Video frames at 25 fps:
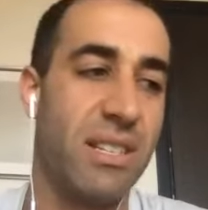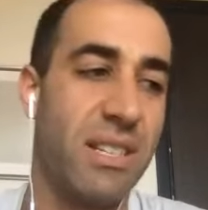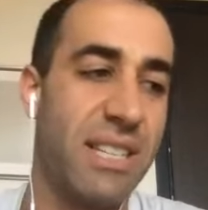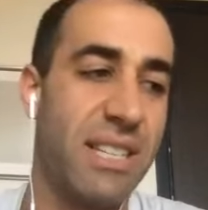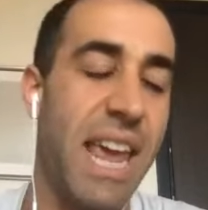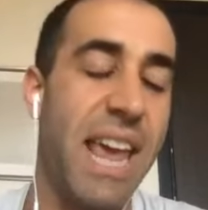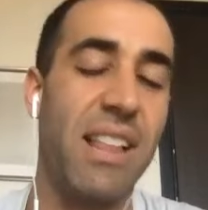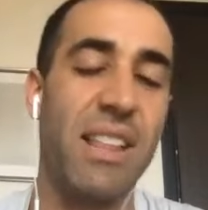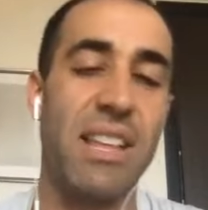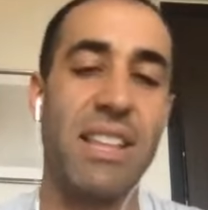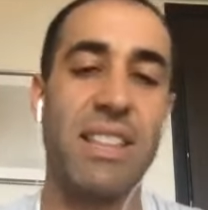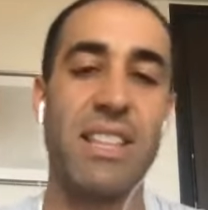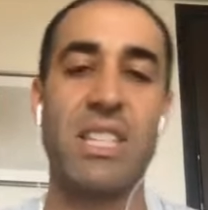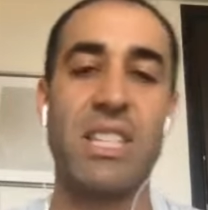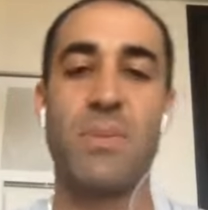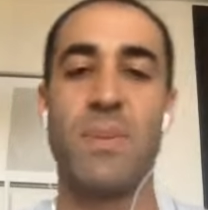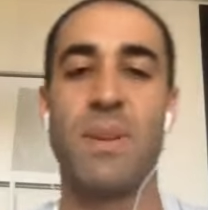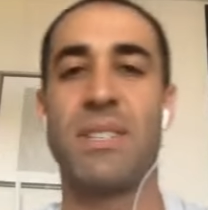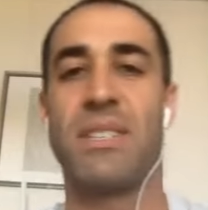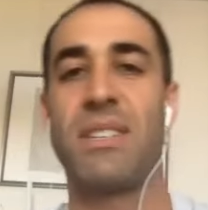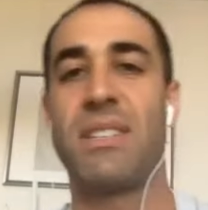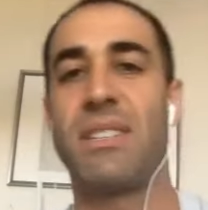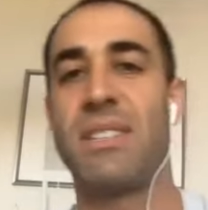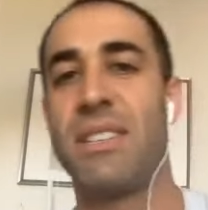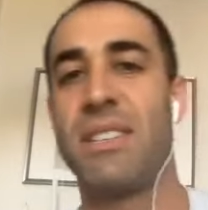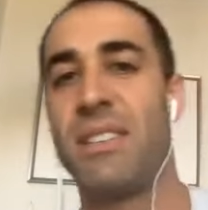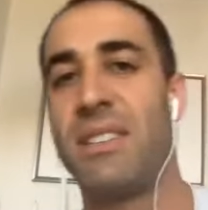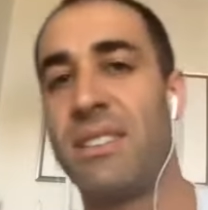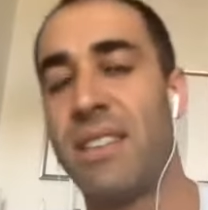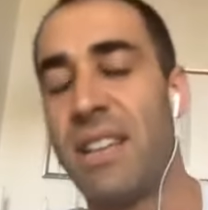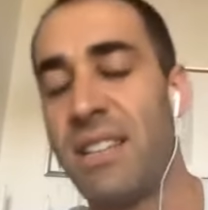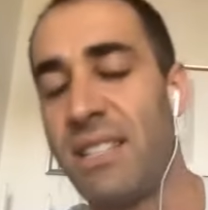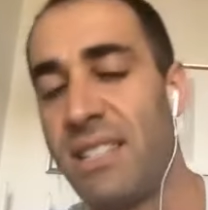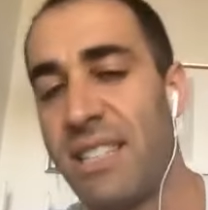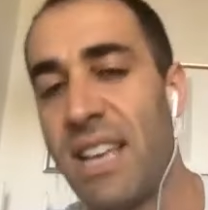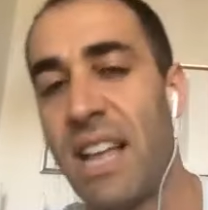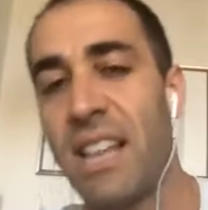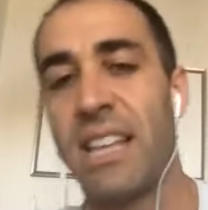scaling these
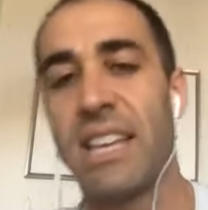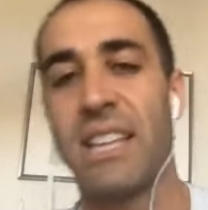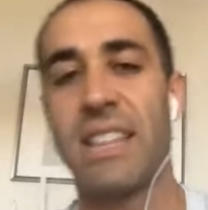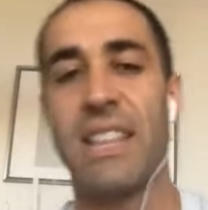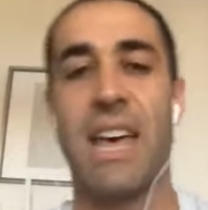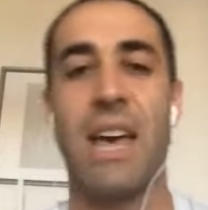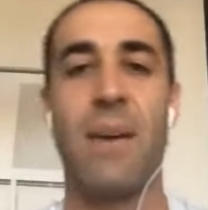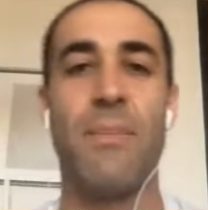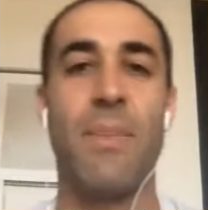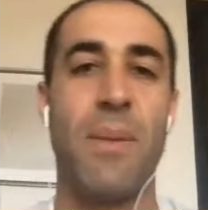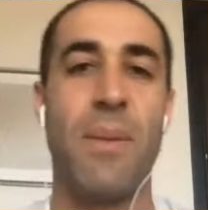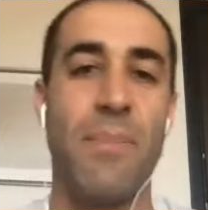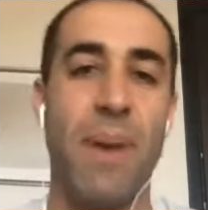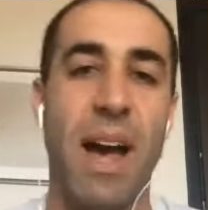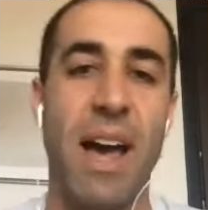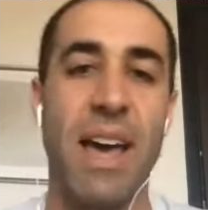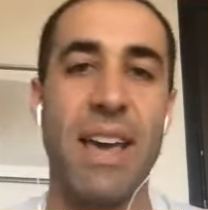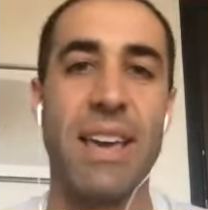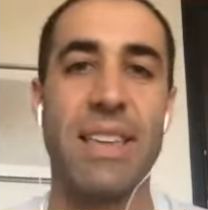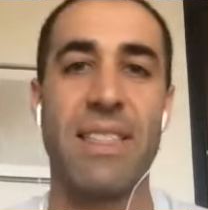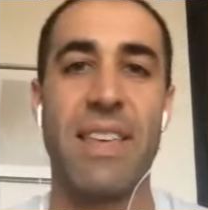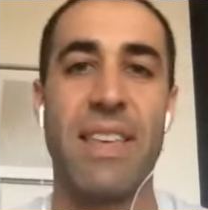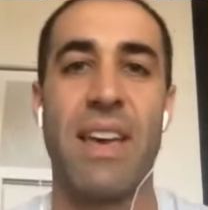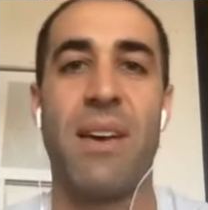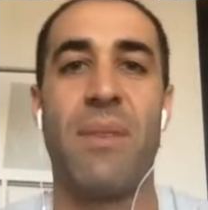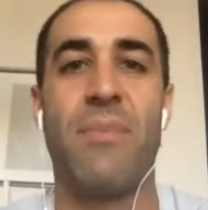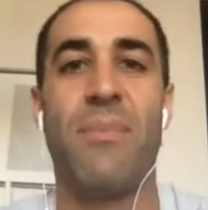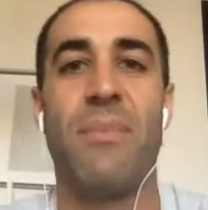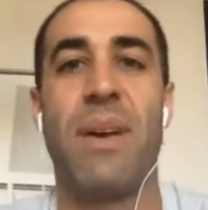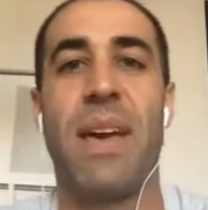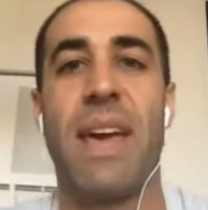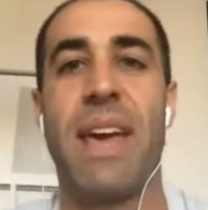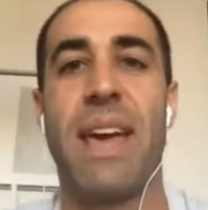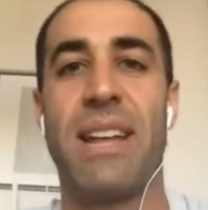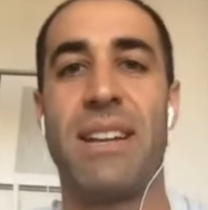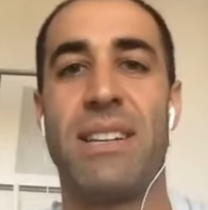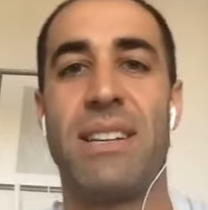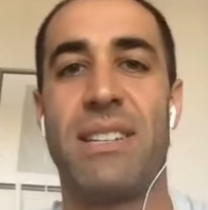businesses and selling them and buying
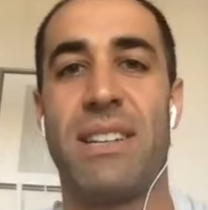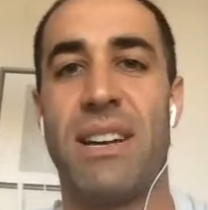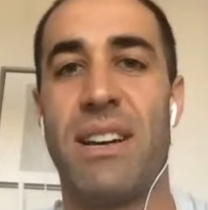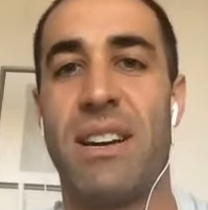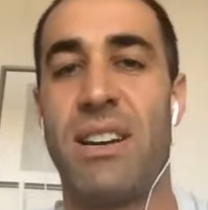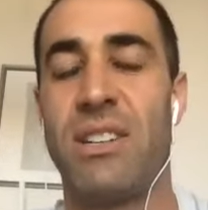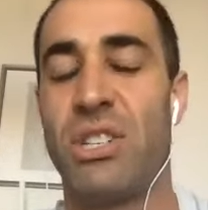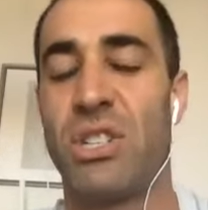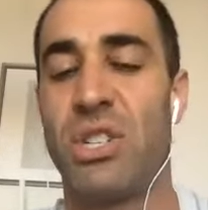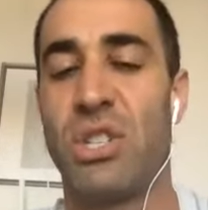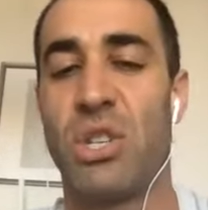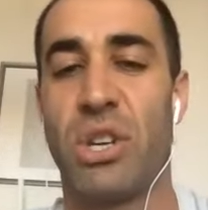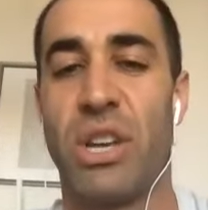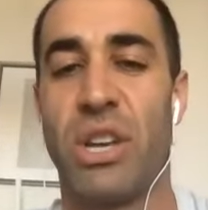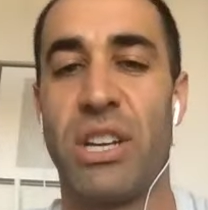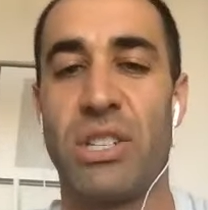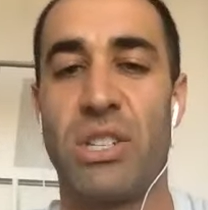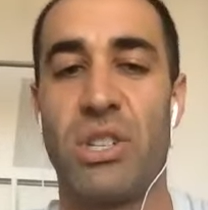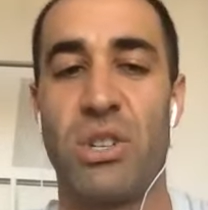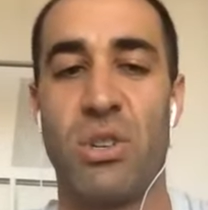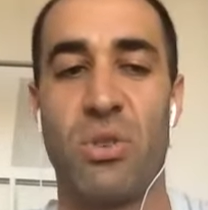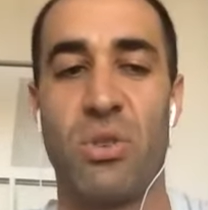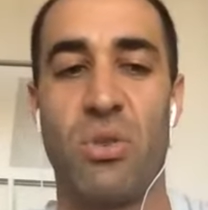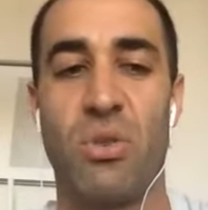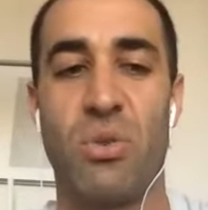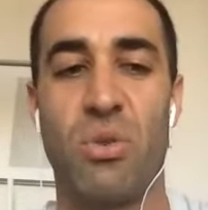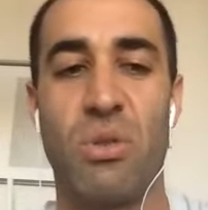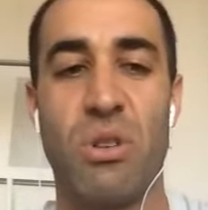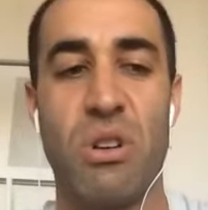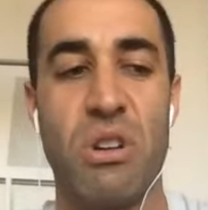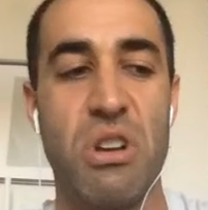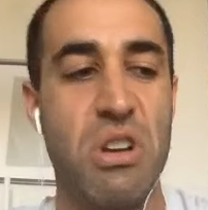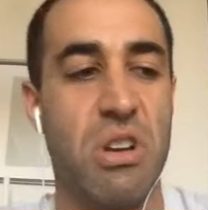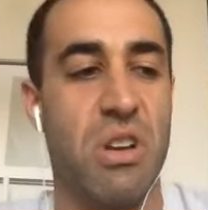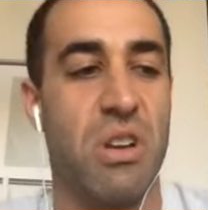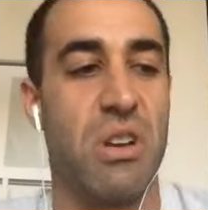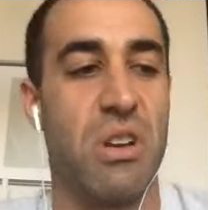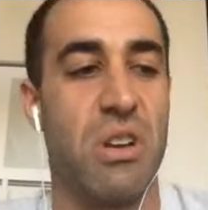them and uh, just looking to